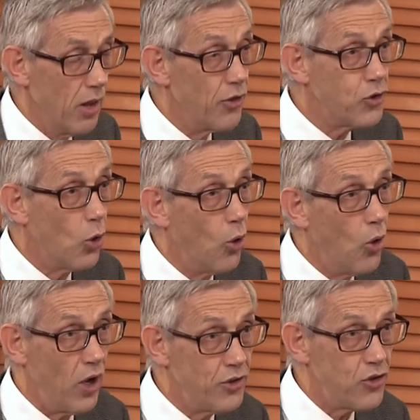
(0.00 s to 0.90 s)
the
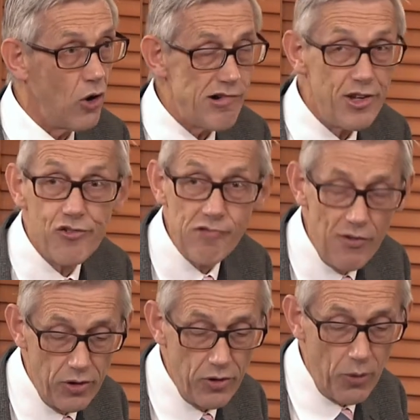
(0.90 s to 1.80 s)
Taw and Torridge
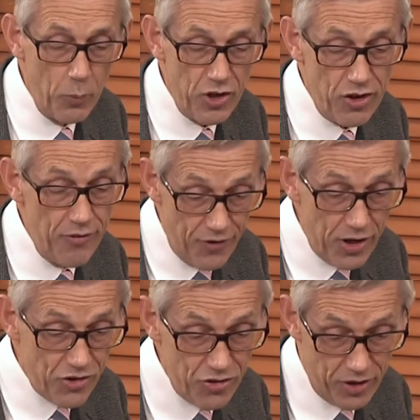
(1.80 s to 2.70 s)
rivers on which he
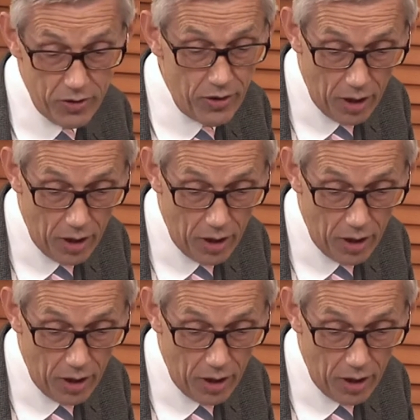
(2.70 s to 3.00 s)
fished and